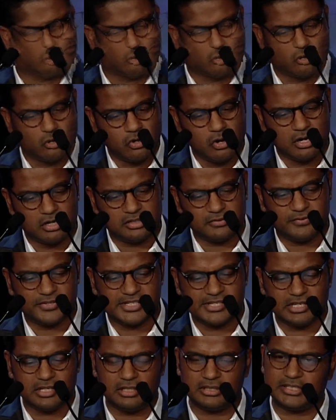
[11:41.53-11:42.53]
In order to
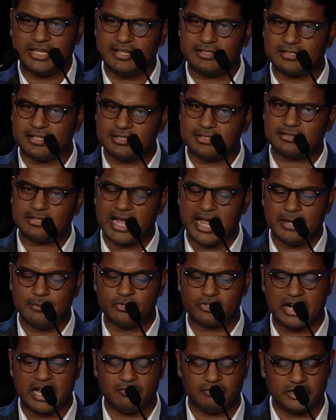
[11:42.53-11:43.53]
facilitate this time
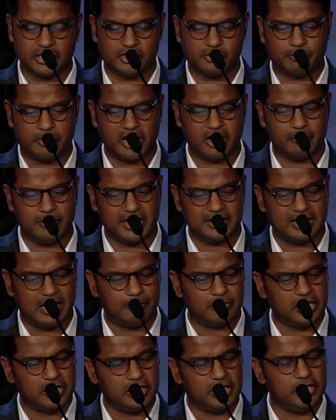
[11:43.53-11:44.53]
travel experiment,
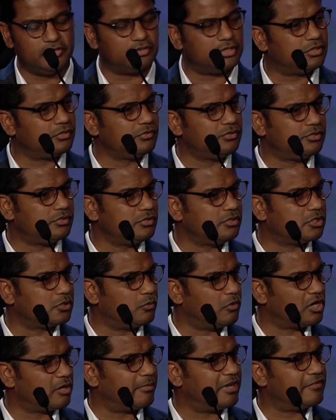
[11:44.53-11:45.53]
I'm going to introduce you to
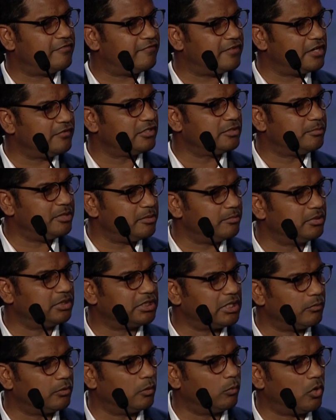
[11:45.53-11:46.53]
one of my favorite people
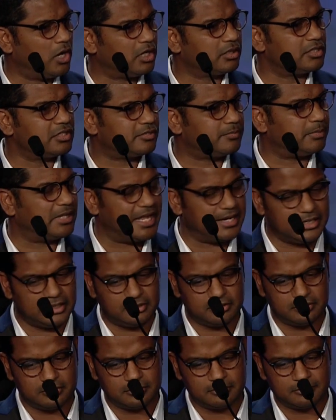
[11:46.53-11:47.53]
that will walk this planet.
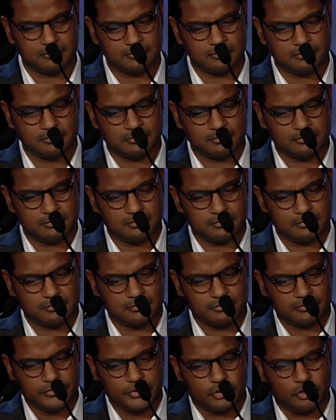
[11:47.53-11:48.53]

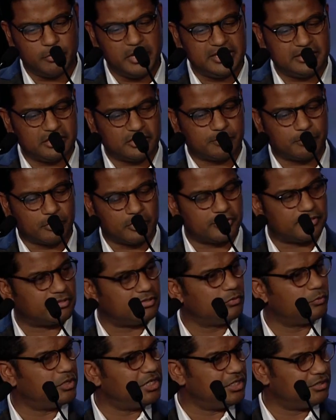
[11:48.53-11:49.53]
To meet this
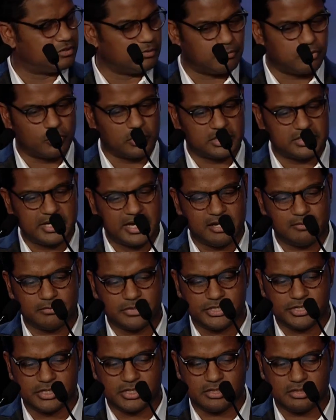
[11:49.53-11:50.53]
person, we need to board a time
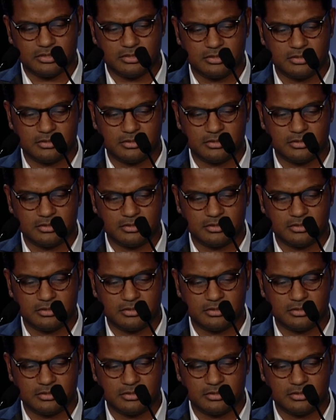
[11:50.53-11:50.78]
machine.